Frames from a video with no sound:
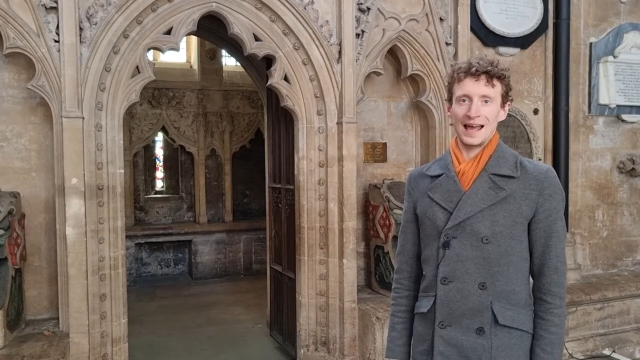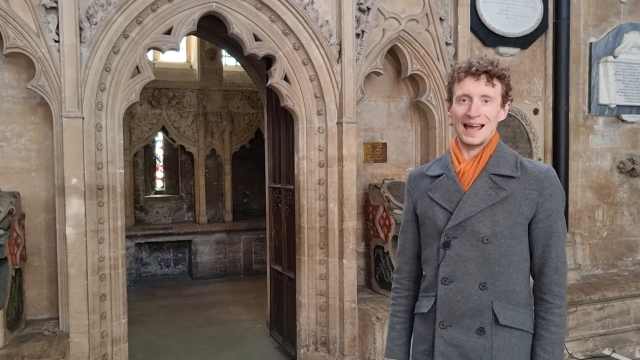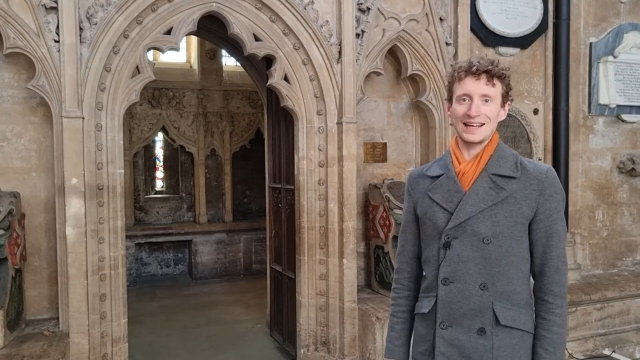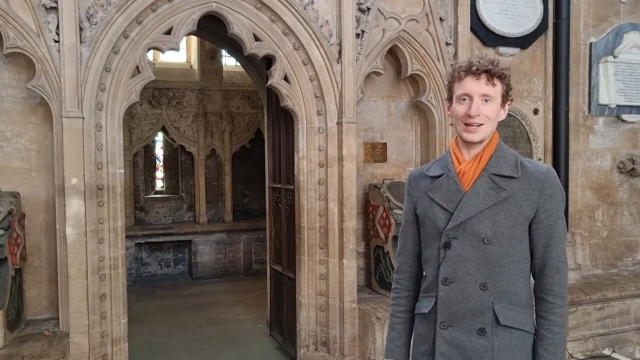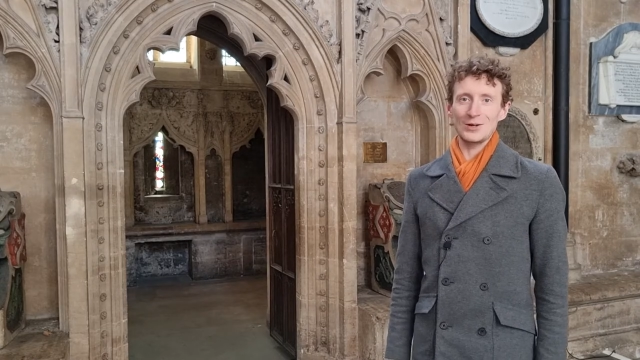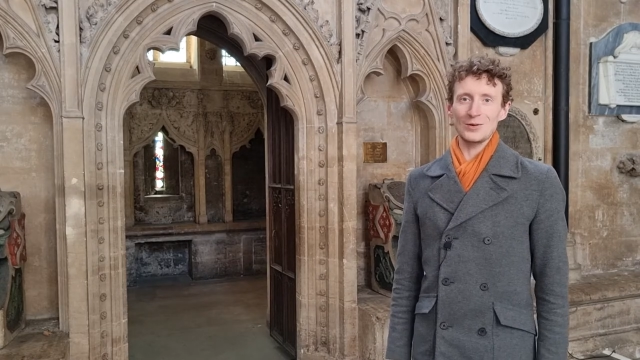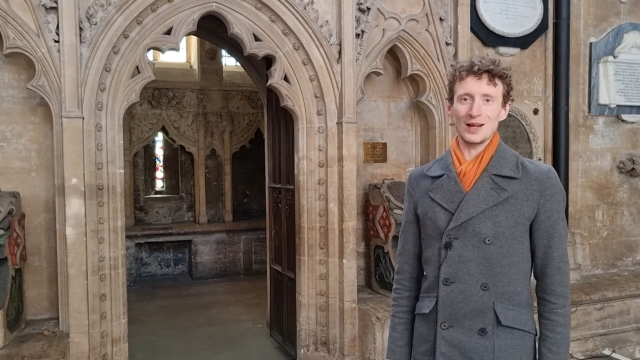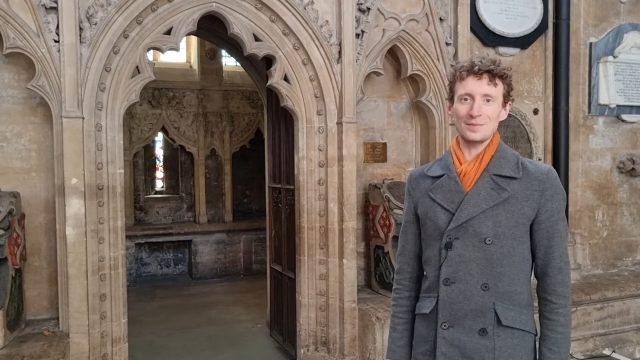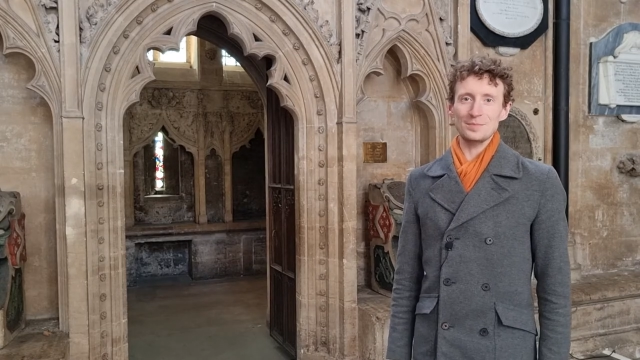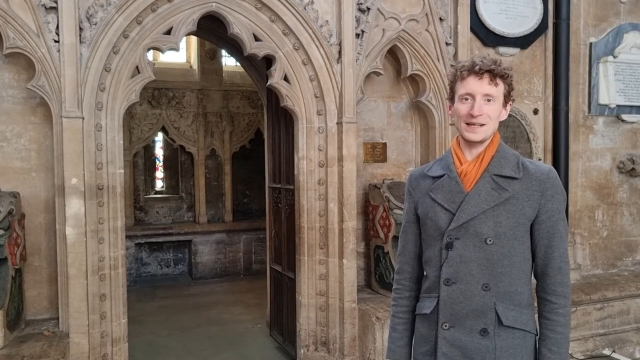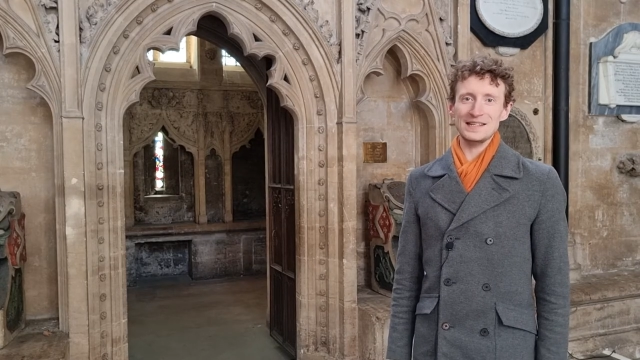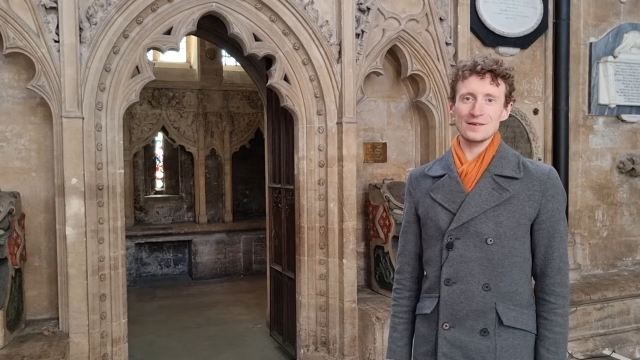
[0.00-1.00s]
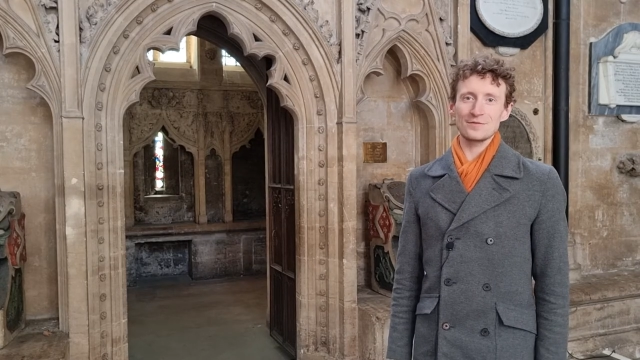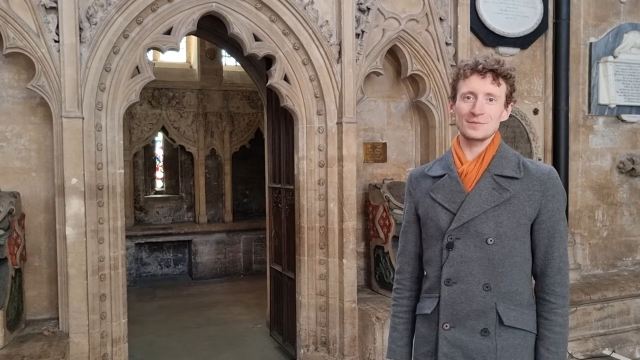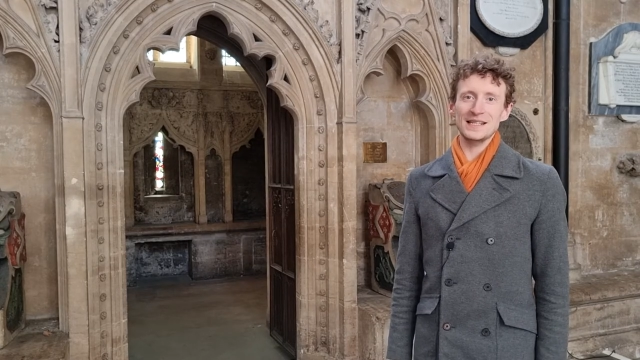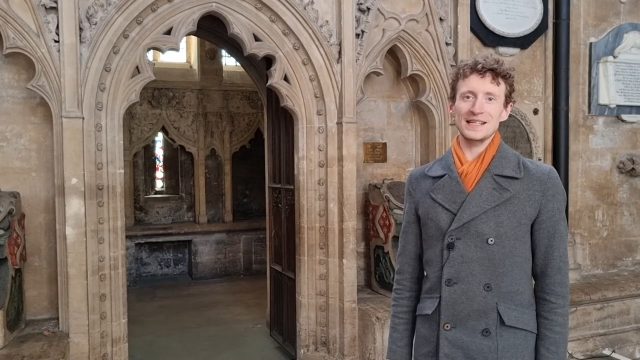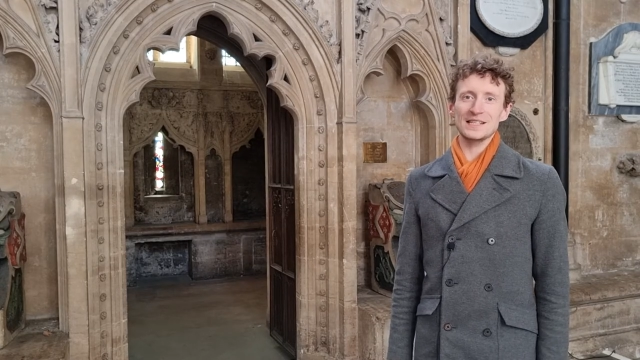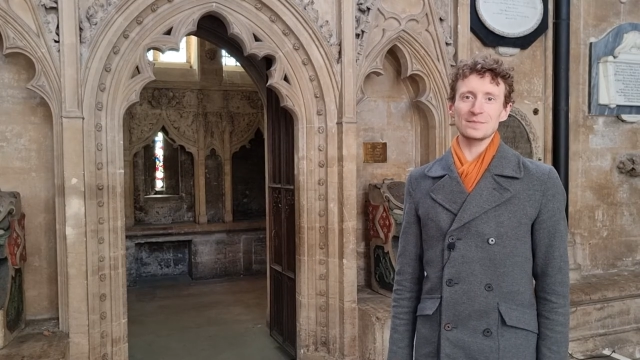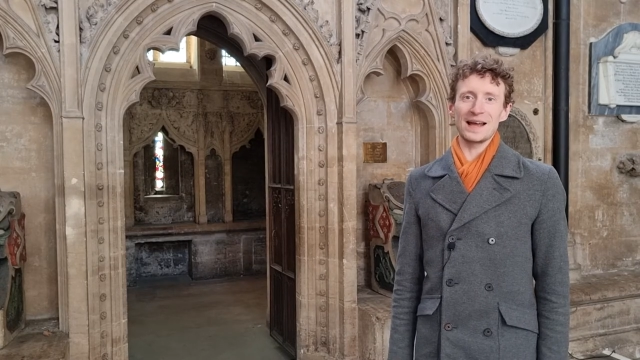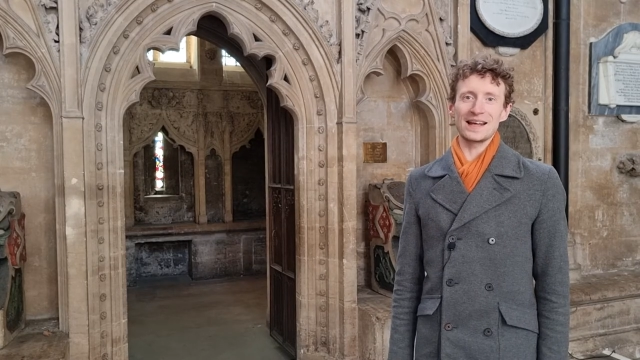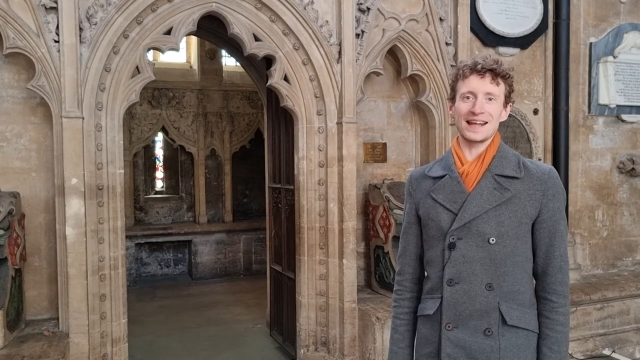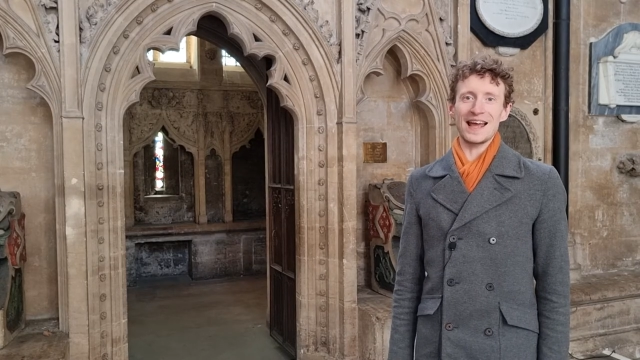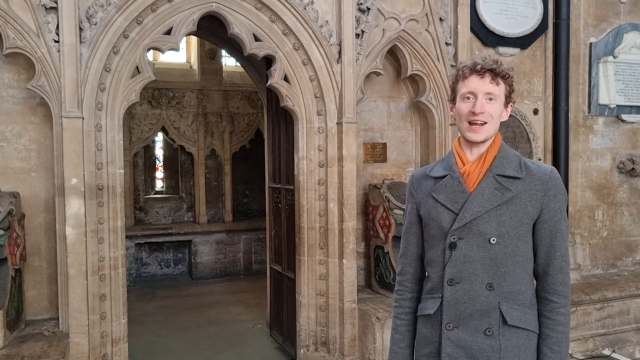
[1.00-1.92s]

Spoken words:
Hello, I'm Peter from Scenespan,